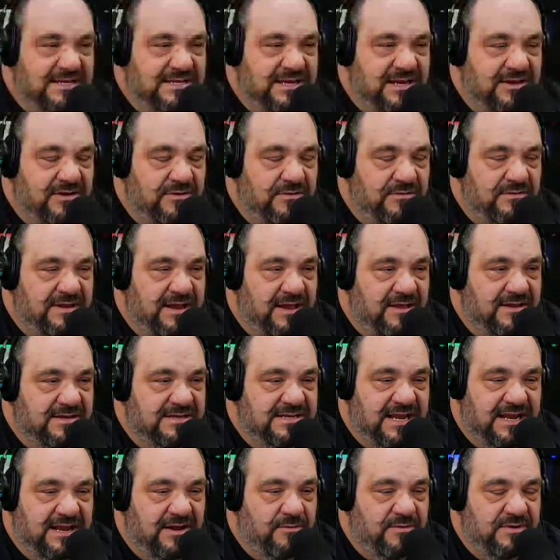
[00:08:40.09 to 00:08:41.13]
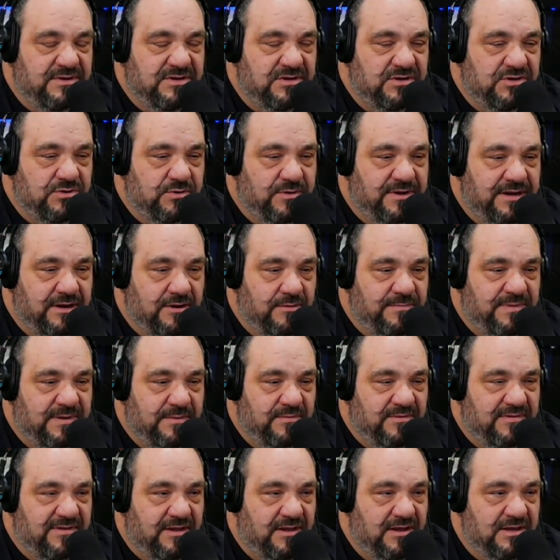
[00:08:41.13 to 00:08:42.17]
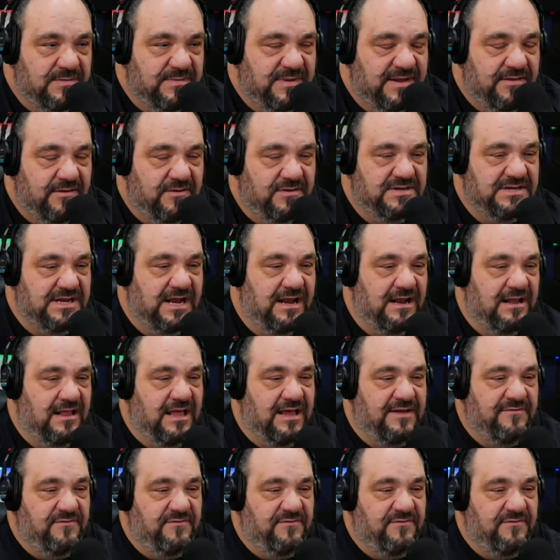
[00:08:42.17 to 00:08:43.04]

Can you tell us? I always enjoy hearing people tell us about their silent live